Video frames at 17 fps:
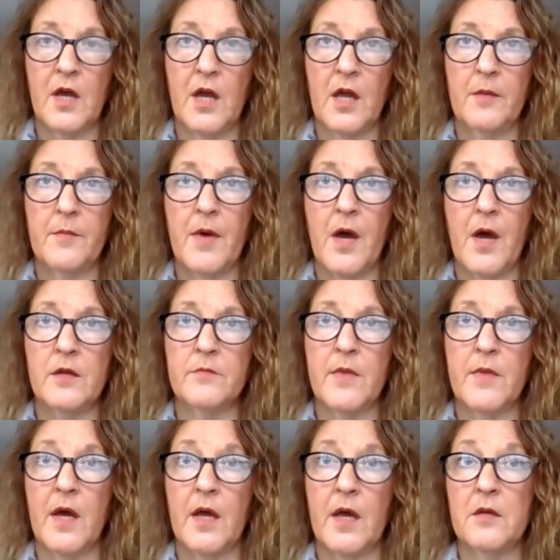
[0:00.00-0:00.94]
I'm
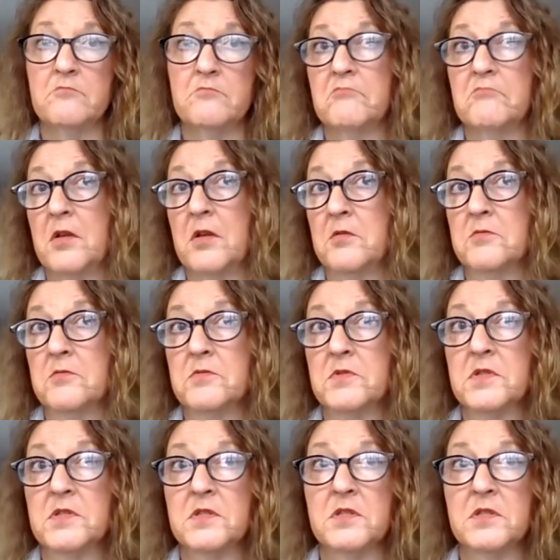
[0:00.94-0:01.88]
on my, I don't know,
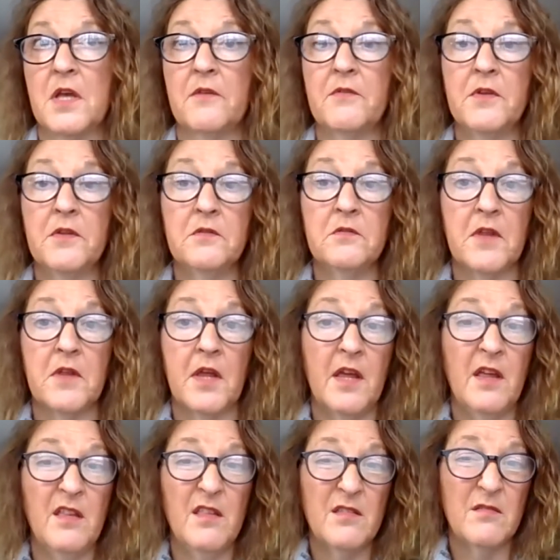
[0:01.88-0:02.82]
seventh,
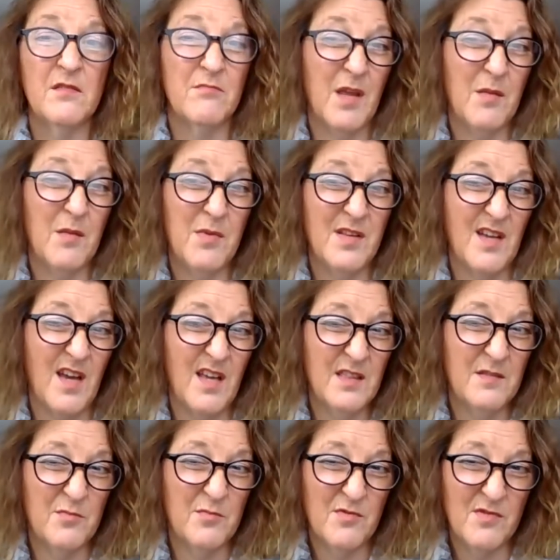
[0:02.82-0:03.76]
eighth, maybe ninth
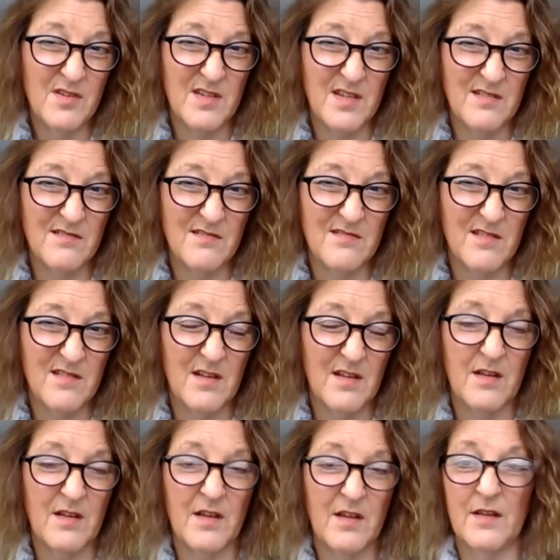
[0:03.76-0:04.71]
book. I don't
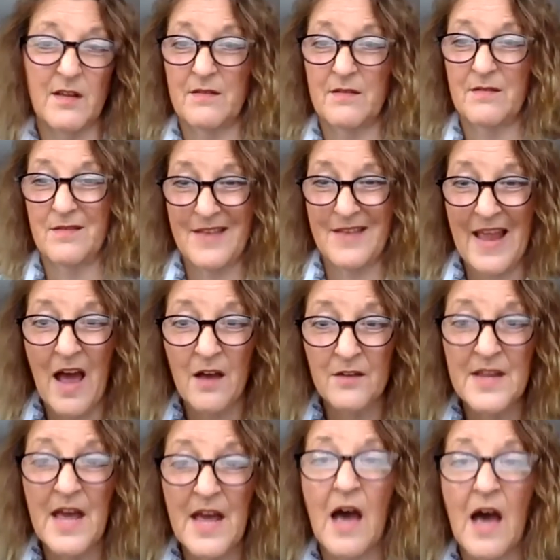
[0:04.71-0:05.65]
know.
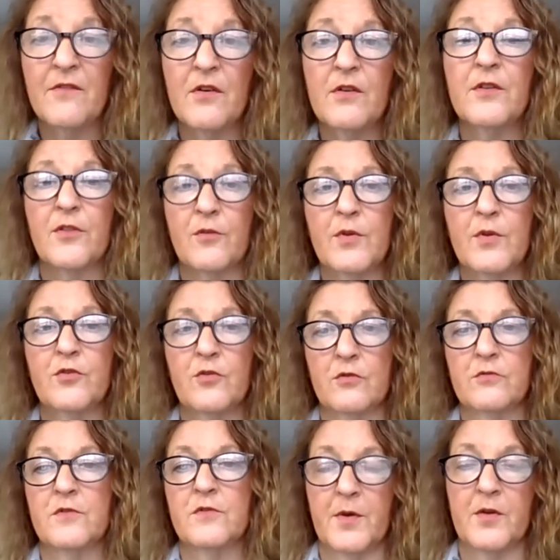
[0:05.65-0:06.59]
Novel and 3
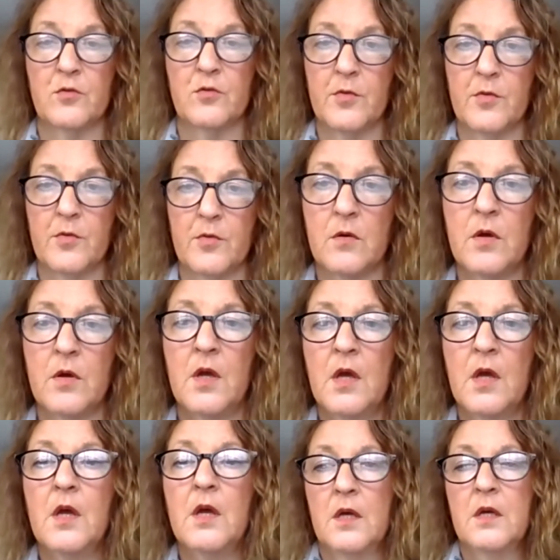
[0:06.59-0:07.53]
children's picture books.
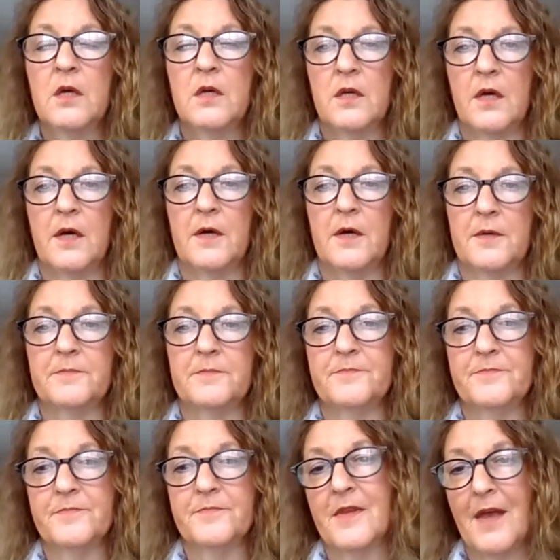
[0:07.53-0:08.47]
So
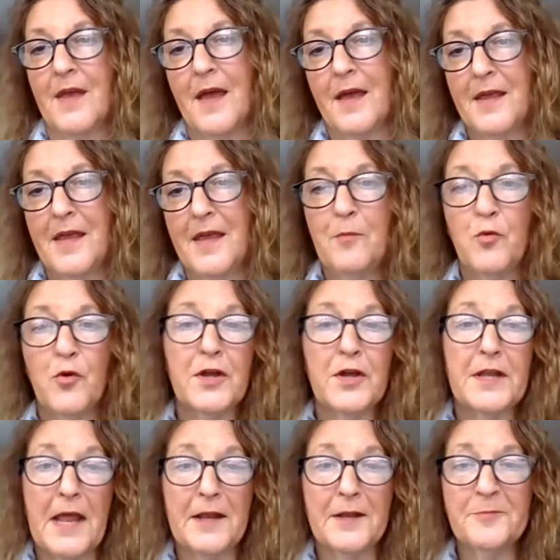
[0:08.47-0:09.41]
I keep
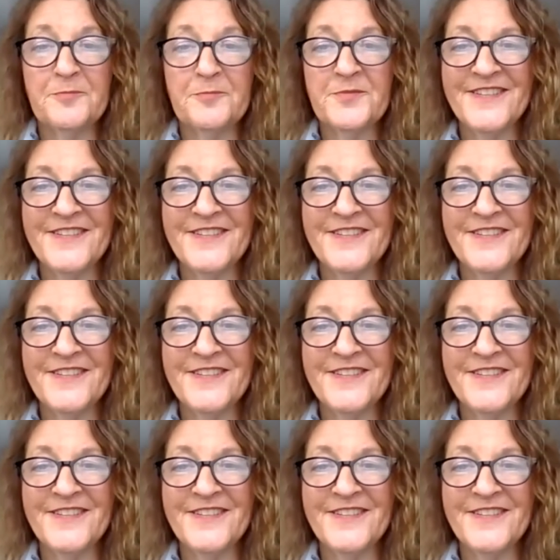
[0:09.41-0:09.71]
working at it.